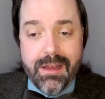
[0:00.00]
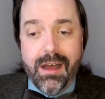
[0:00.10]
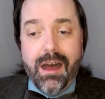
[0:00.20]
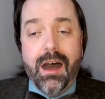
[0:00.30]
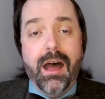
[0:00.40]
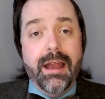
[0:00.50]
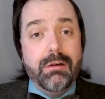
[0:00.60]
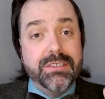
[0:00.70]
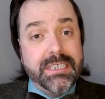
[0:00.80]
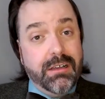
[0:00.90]
And I
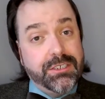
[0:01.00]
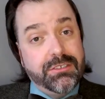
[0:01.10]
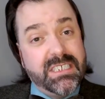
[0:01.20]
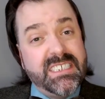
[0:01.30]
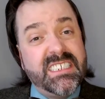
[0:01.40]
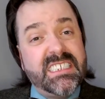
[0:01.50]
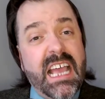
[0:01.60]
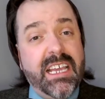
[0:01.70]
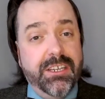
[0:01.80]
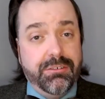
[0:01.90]
will say also there's a
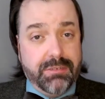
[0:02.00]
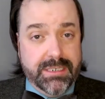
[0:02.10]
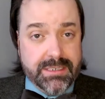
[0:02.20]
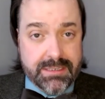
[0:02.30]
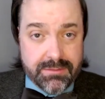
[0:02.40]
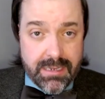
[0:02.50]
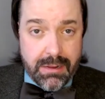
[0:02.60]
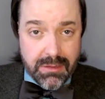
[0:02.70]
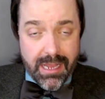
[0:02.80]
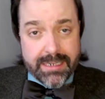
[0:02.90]
second reason that
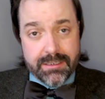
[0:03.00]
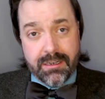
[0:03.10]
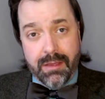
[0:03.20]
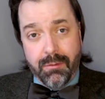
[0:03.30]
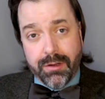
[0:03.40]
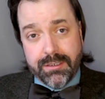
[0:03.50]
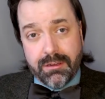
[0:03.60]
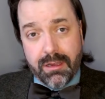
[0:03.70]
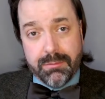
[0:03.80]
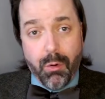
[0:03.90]
I want to
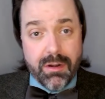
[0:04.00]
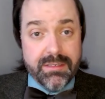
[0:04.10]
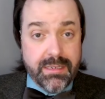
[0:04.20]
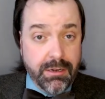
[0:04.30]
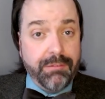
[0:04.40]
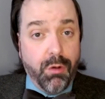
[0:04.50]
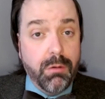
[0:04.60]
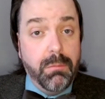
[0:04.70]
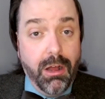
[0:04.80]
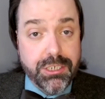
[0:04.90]
talk more and have a whole
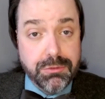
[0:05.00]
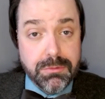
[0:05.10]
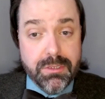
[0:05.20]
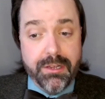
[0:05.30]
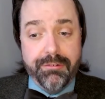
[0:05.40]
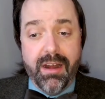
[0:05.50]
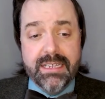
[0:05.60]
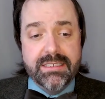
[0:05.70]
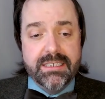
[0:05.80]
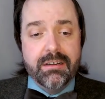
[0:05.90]
module on
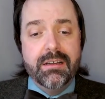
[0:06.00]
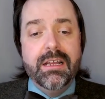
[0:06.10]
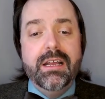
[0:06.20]
rights here.